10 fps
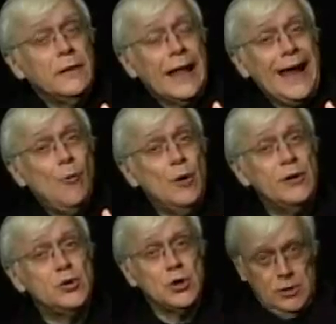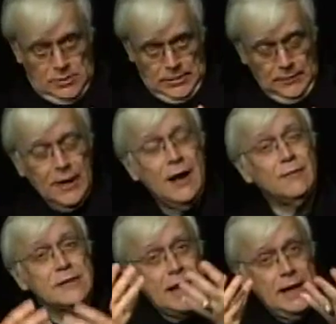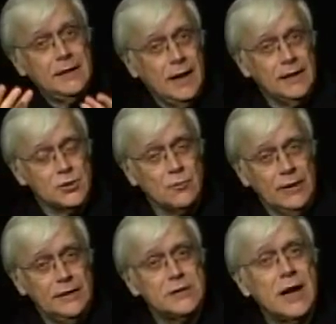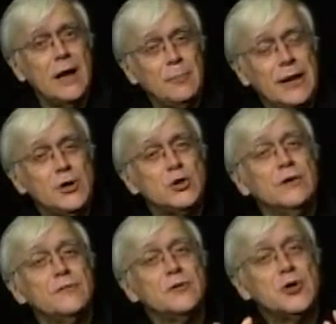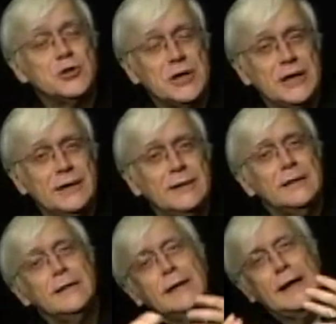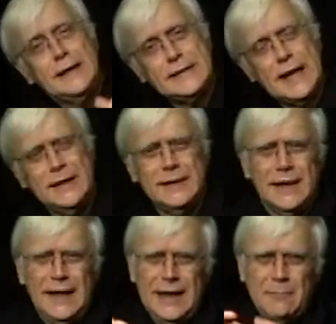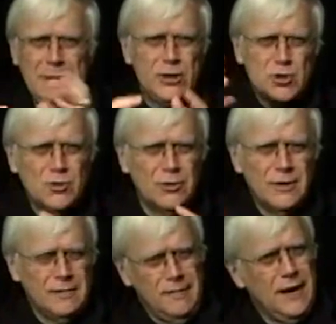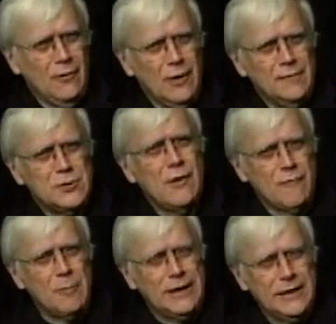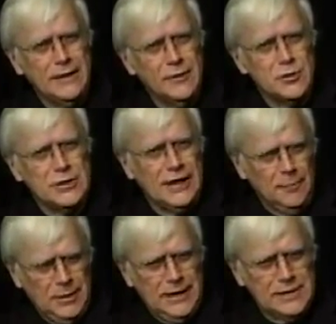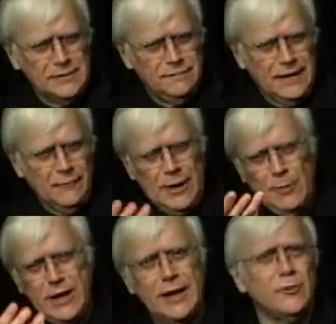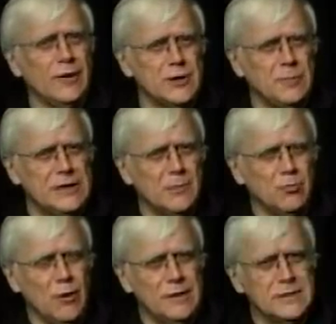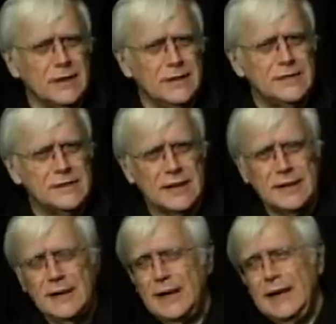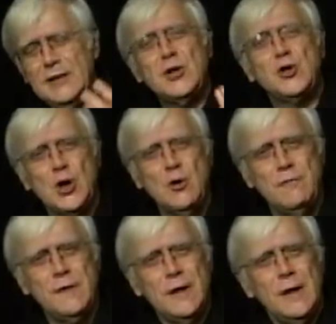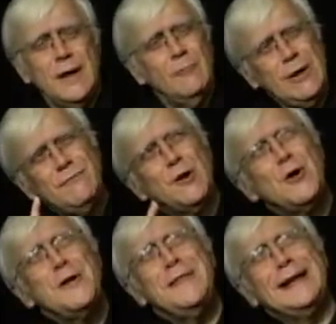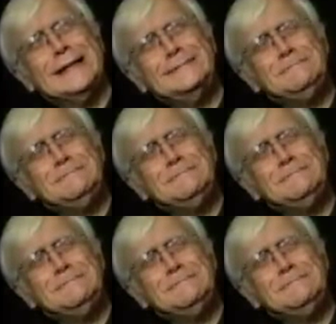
language in the novels and on screen is a combination of Sicilian and Italian and a mixture thereof so everybody can understand it, but it gets the flavor. Anyway, Cattarella speaks the broadest Sicilian. He's such a goof. We've learned that